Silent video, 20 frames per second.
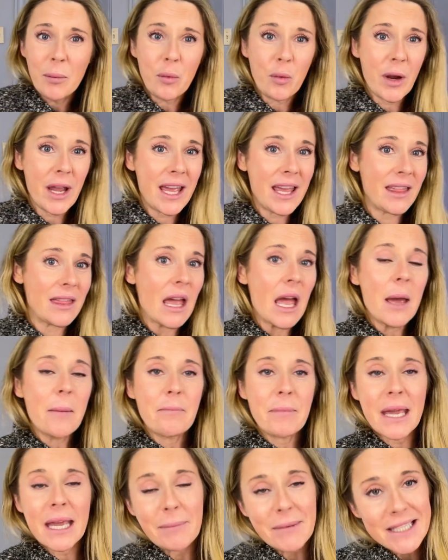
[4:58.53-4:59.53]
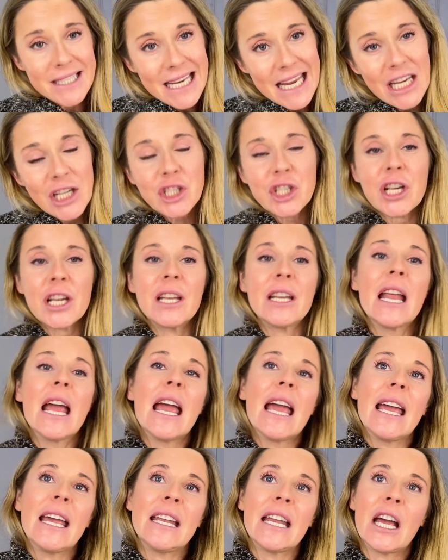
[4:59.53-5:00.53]
with pigmentation.
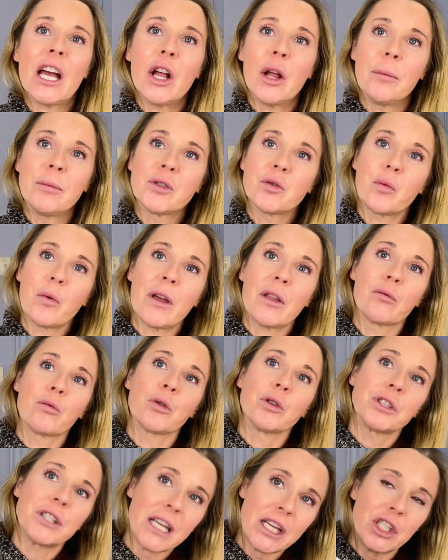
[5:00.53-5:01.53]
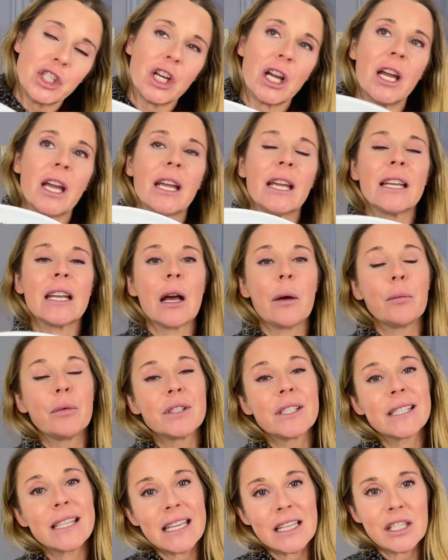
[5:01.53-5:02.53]
It helps with rosacea. It can help
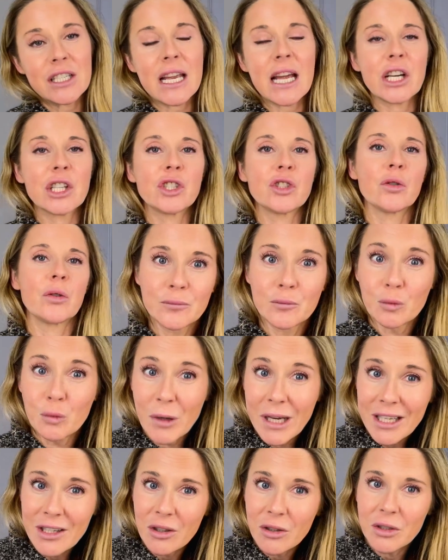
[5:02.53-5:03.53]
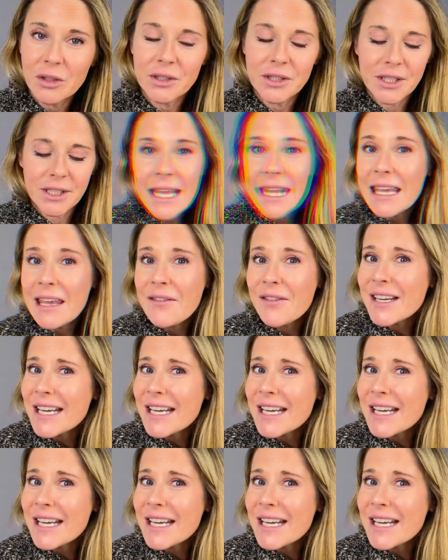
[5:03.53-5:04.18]
with skin texture, wrinkles. Even